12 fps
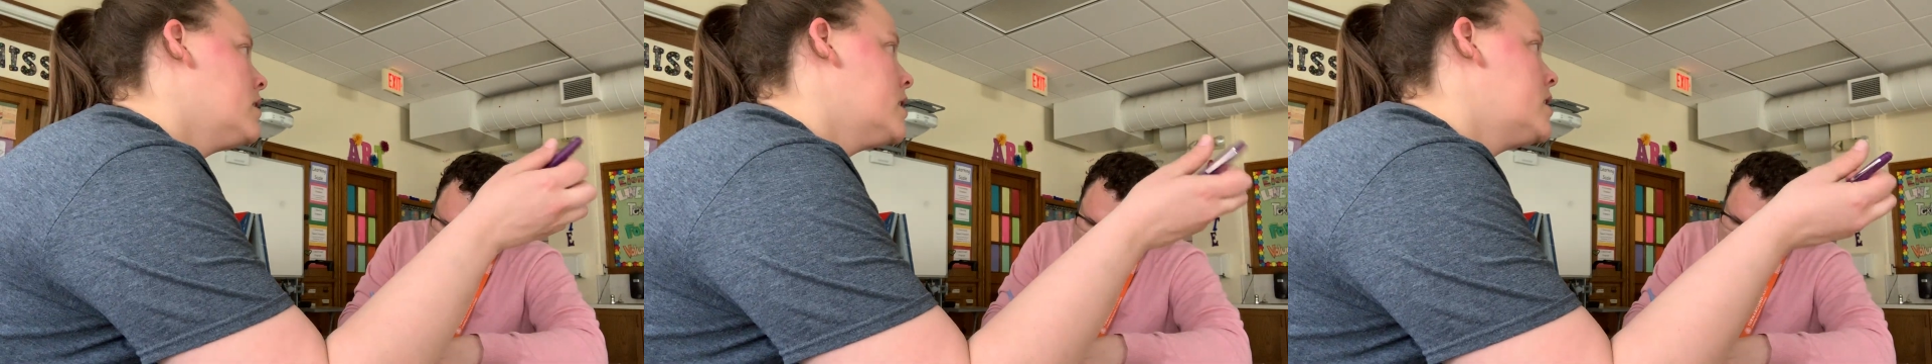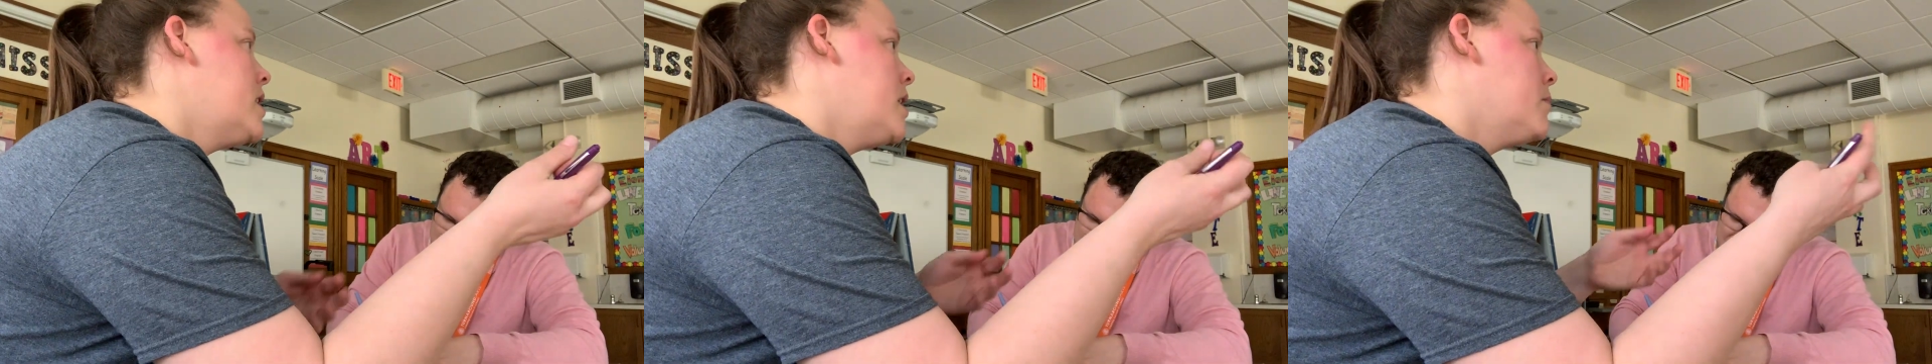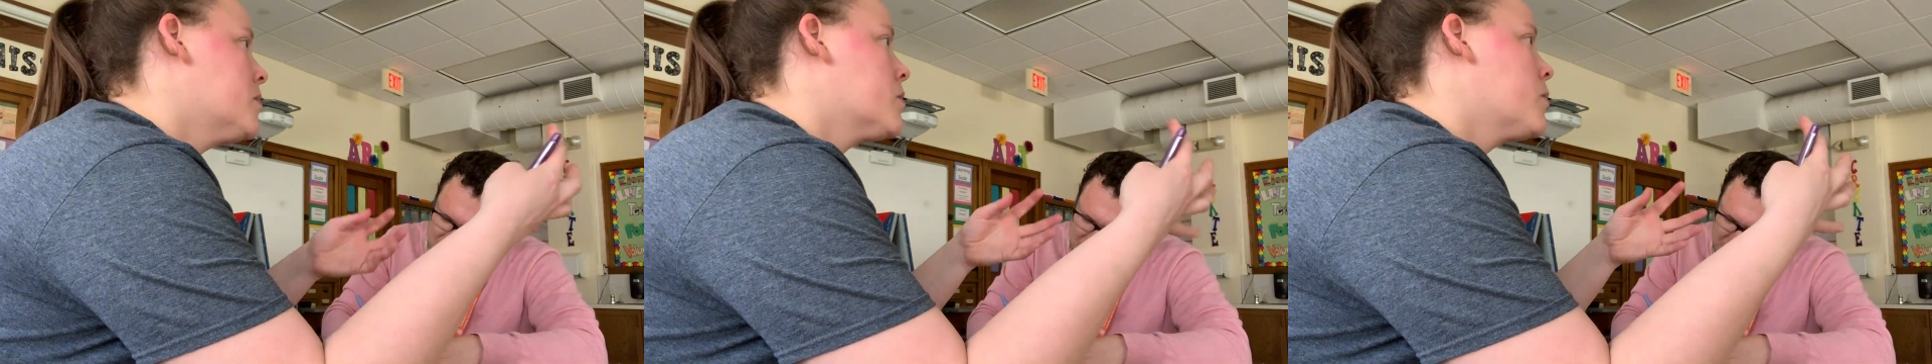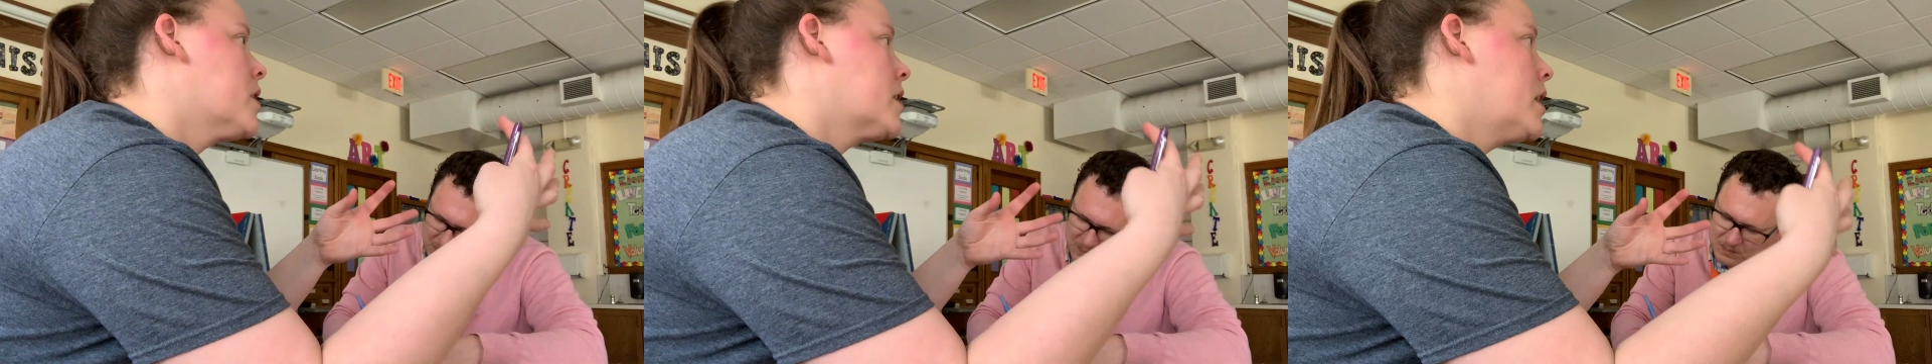the teams
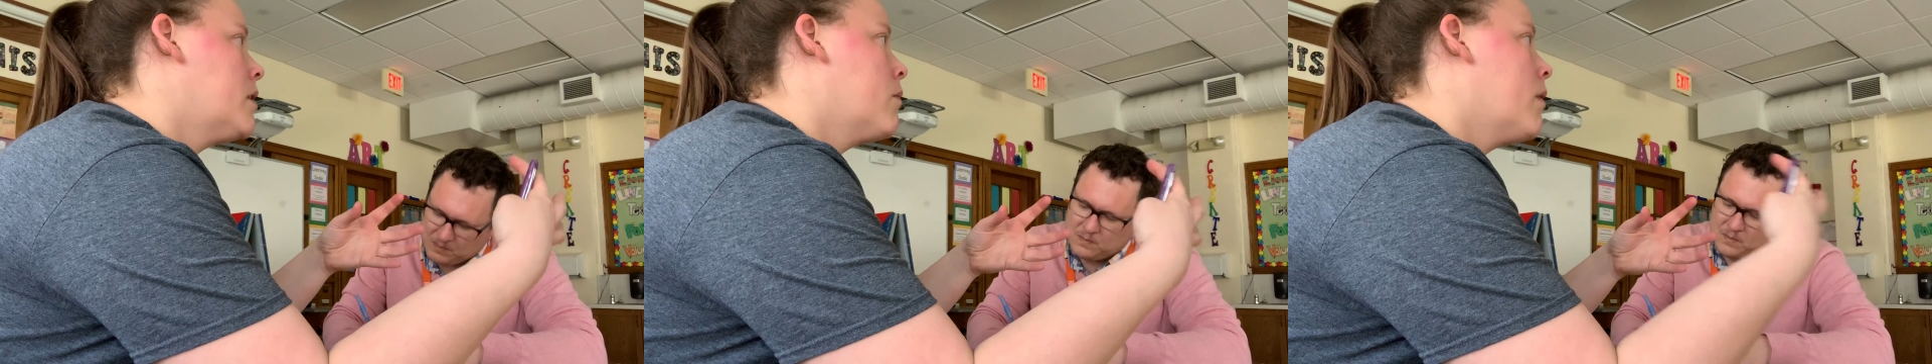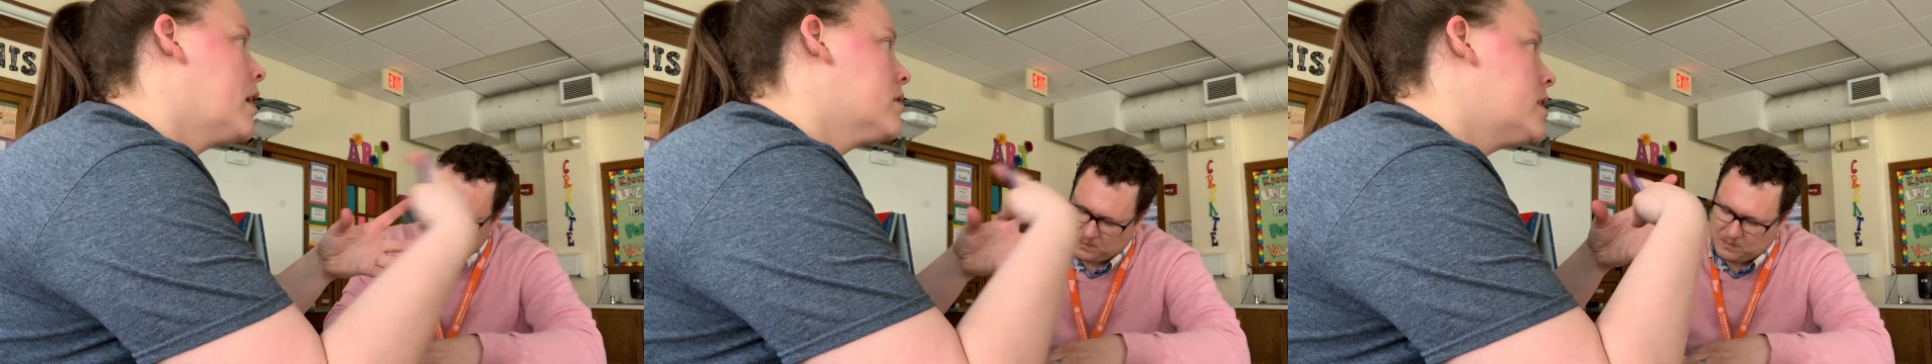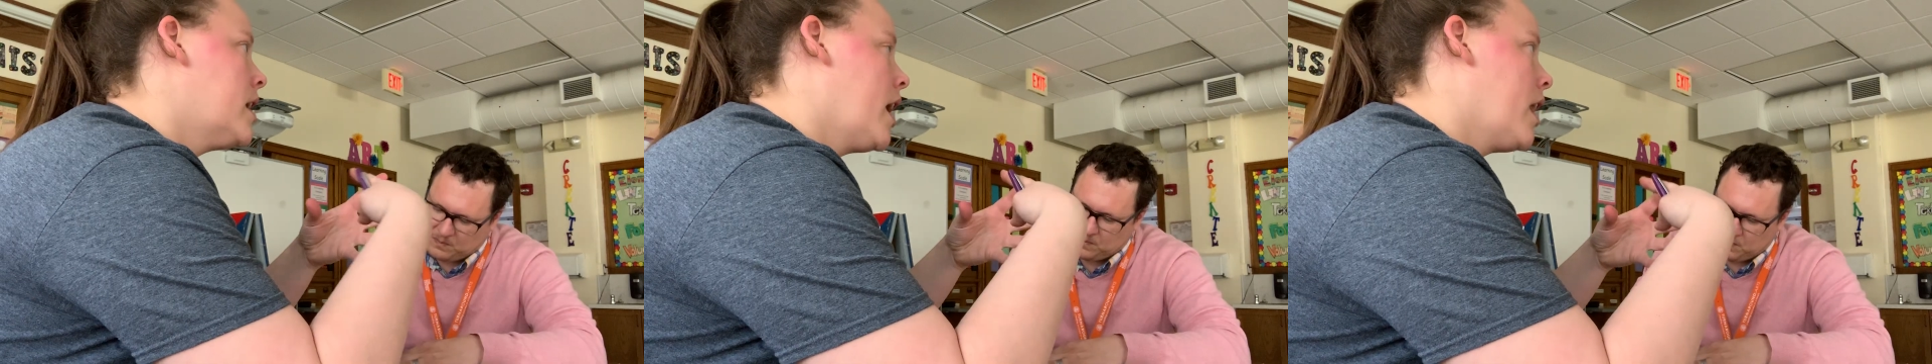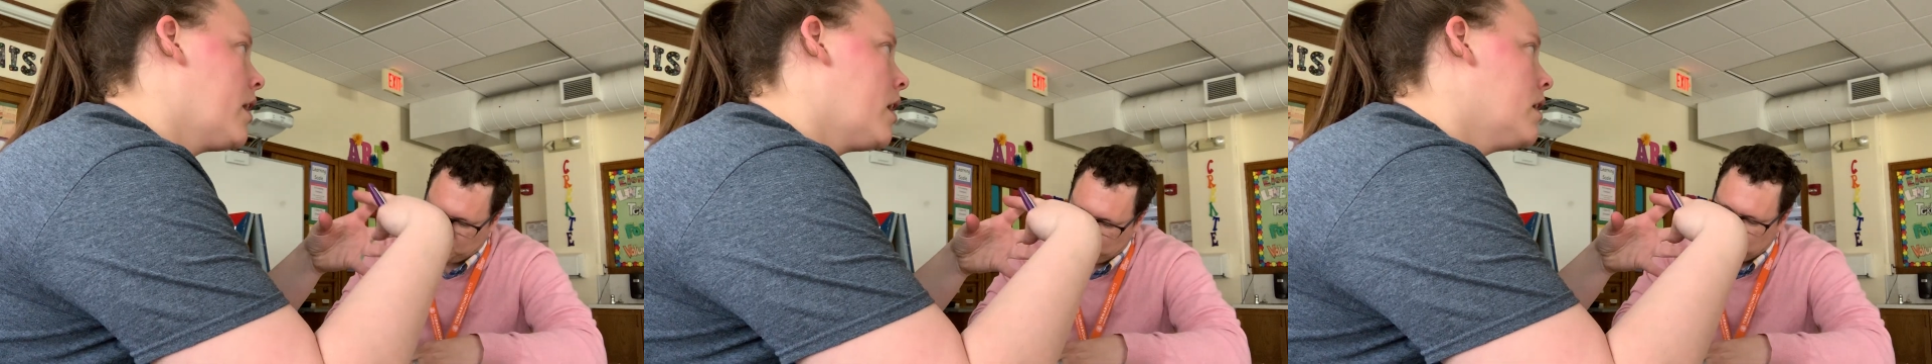working well
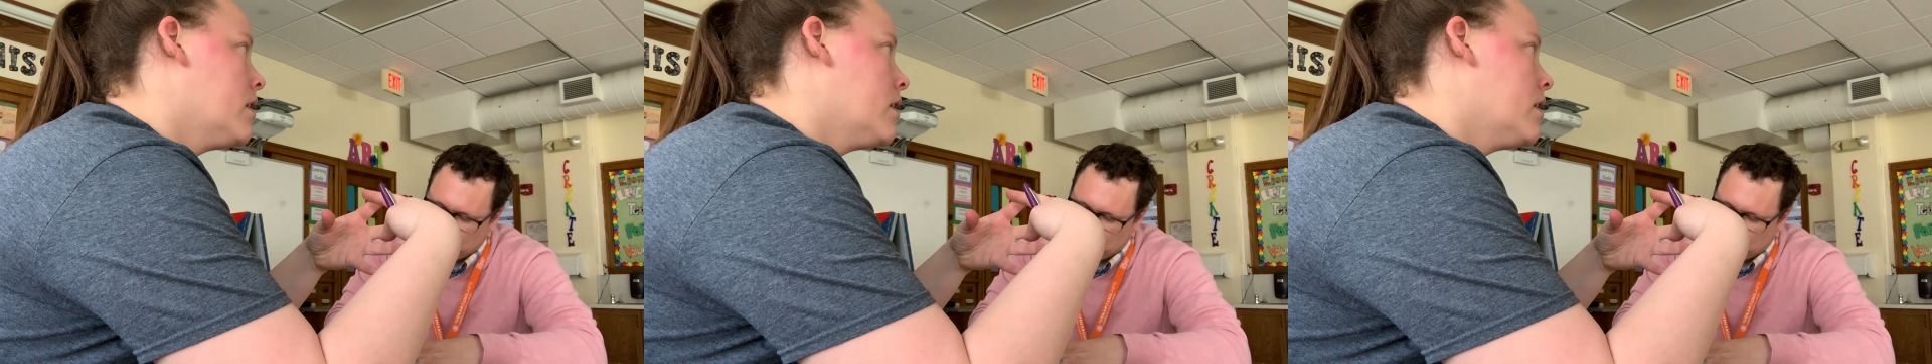together.